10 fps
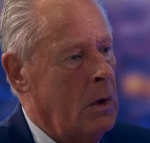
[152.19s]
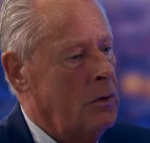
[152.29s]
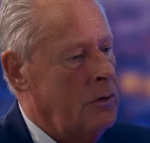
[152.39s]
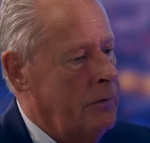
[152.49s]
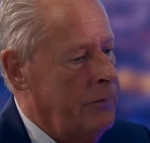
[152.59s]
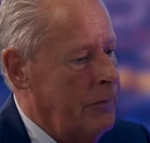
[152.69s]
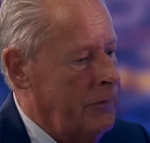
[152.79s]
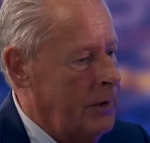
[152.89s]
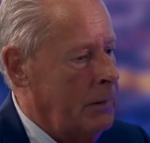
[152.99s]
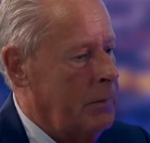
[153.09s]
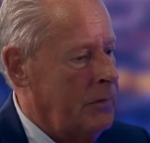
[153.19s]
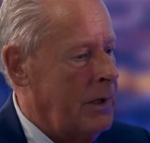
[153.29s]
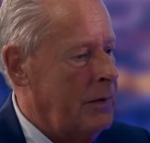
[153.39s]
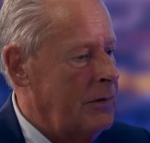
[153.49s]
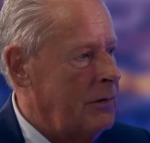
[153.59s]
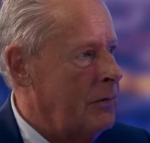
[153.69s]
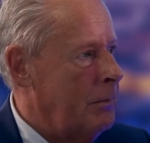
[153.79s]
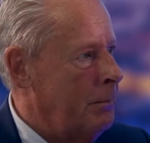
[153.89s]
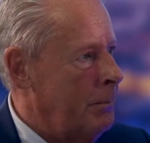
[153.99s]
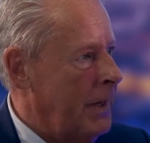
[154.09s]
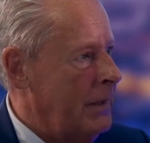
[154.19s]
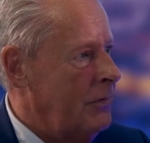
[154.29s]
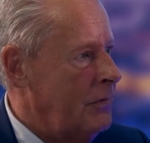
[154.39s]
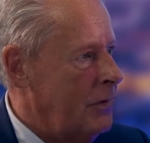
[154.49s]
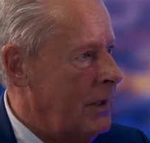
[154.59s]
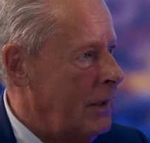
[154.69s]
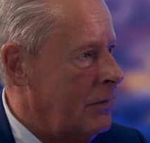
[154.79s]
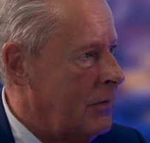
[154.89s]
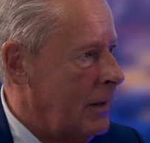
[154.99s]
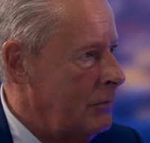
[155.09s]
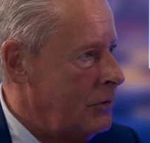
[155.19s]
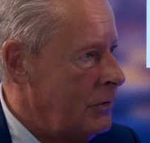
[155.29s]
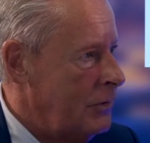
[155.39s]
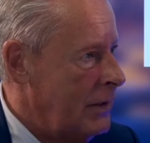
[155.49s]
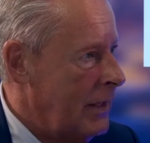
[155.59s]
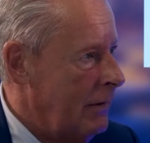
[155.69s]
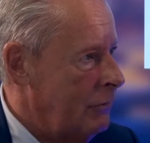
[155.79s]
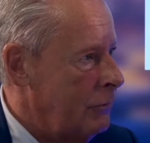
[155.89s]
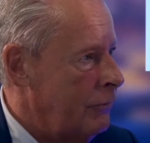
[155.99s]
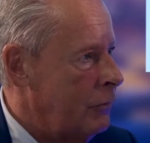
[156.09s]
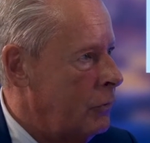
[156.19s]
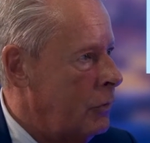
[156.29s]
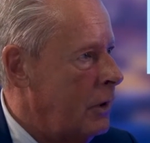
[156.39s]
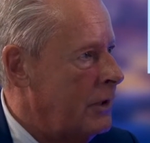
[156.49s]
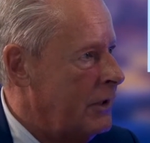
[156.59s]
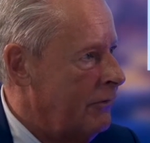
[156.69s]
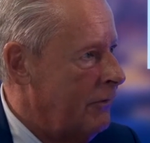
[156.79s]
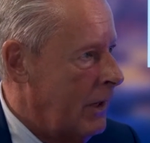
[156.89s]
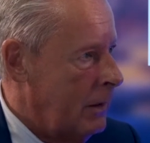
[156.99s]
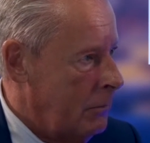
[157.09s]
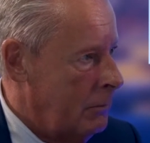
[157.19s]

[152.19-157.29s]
So 15% is the basic stamp duty level for a development